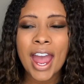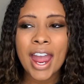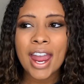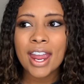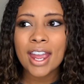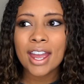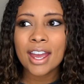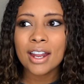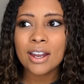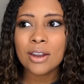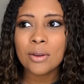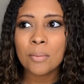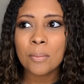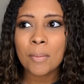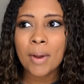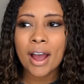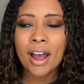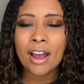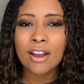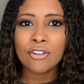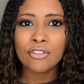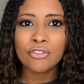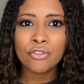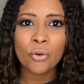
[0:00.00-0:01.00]
And
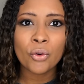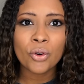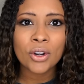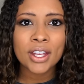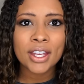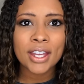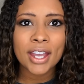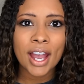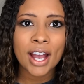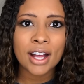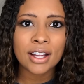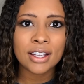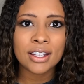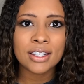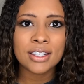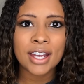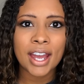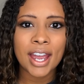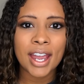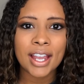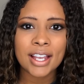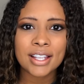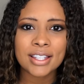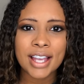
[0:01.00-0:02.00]
my 40 gallon
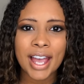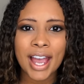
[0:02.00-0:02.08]
tanks